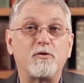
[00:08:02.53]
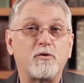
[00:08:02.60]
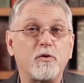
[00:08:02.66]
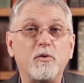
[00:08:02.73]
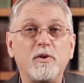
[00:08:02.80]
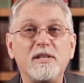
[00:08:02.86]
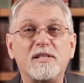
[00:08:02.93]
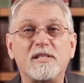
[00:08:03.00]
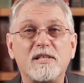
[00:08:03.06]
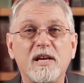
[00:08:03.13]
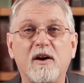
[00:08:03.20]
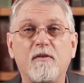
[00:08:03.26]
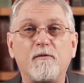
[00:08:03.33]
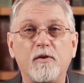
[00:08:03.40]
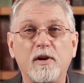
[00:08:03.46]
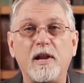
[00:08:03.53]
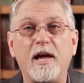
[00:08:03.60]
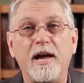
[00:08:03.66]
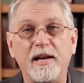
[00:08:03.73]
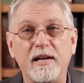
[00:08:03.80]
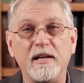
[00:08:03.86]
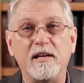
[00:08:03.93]
truly
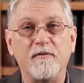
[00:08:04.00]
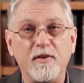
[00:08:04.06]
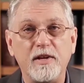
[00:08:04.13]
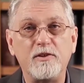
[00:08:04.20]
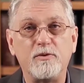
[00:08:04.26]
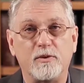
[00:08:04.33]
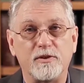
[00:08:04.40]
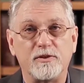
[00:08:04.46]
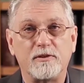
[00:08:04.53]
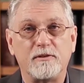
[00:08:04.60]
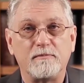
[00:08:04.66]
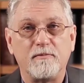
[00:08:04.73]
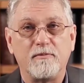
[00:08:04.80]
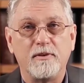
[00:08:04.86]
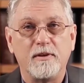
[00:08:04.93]
self-reliant individuals.